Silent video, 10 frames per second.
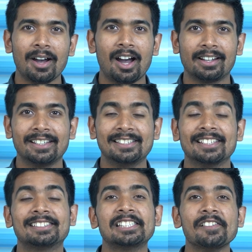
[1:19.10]
Barr is
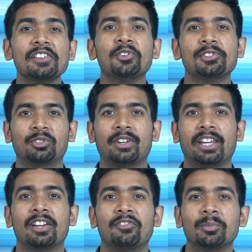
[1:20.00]
just 7 fours
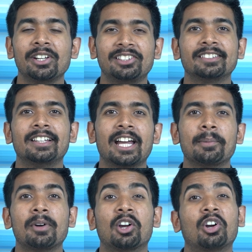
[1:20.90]
away from reaching the
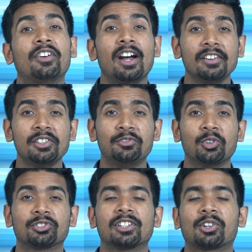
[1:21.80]
landmark of 100
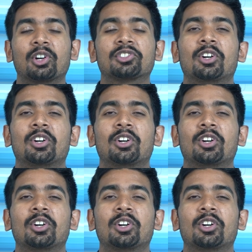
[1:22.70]
fours across